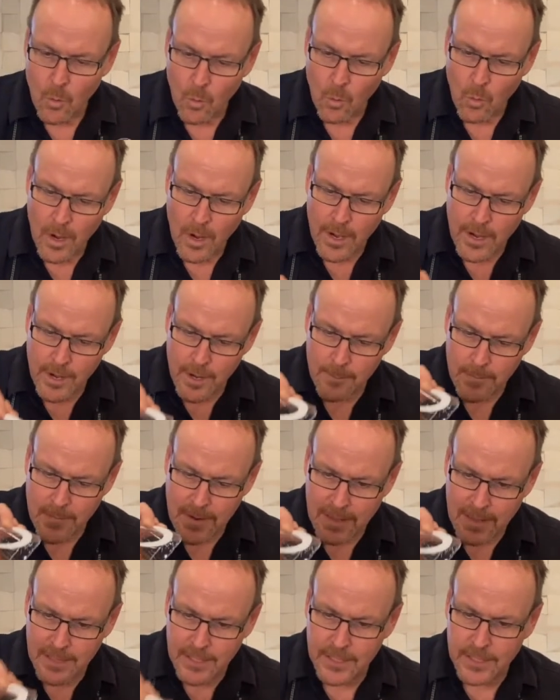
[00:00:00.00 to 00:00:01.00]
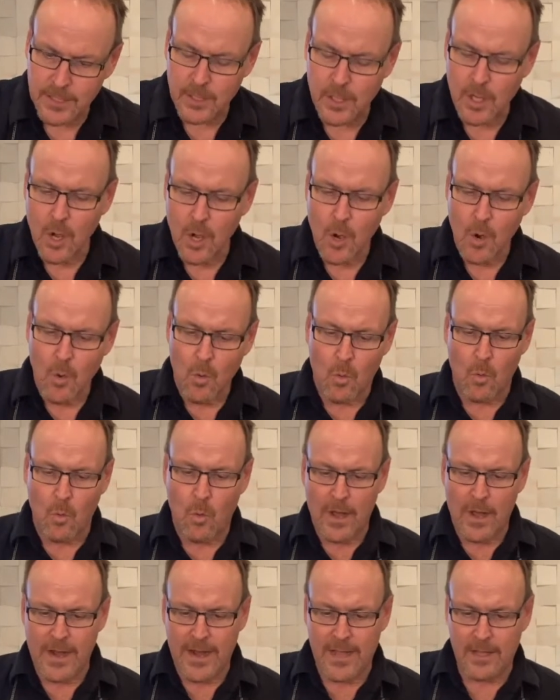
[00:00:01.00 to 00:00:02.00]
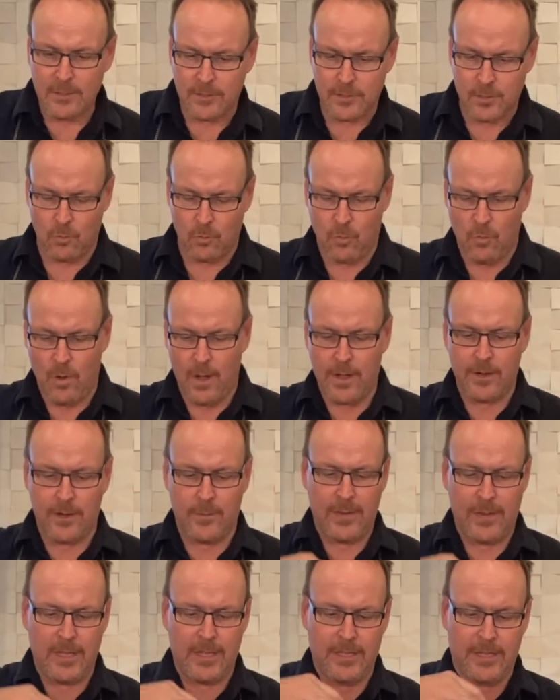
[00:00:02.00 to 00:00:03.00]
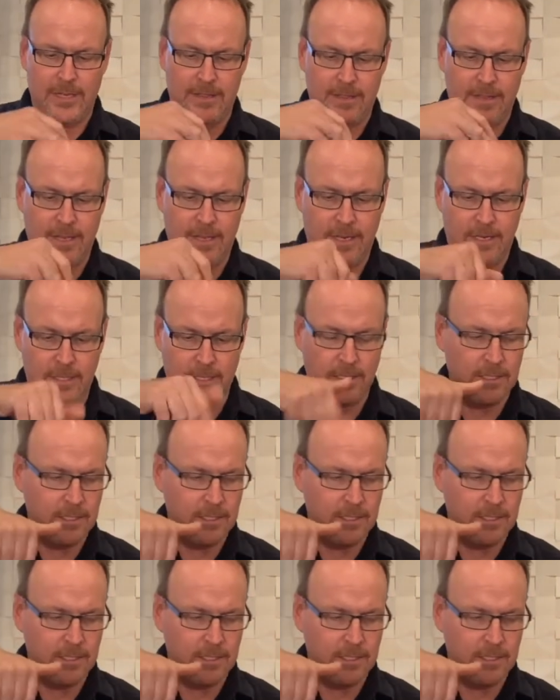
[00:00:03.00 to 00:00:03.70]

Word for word: watermelon, one ounce of watermelon in there.